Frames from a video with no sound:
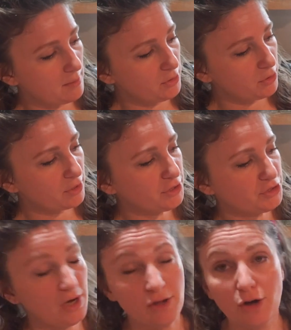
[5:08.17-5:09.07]
you're
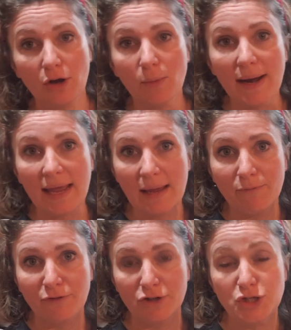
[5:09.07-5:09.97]
gonna want to aim
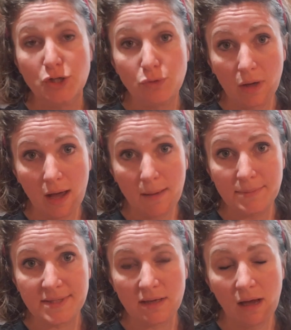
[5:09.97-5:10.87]
for 2
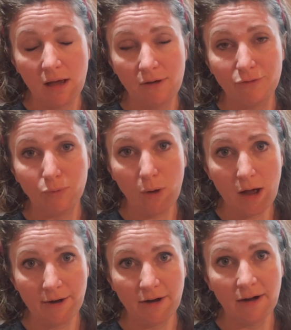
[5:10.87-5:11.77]
cups of
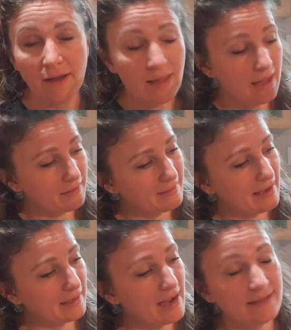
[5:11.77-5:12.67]
water,
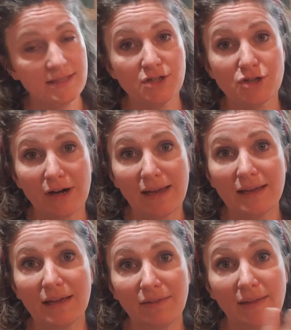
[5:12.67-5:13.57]
then
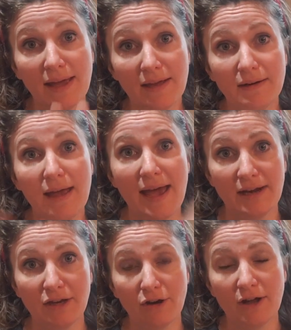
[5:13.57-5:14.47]
concentrate, and then
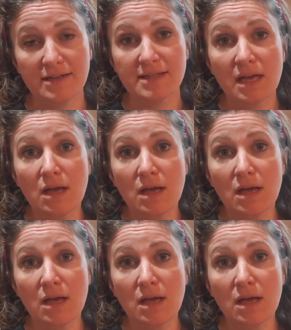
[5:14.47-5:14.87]
adding your ice.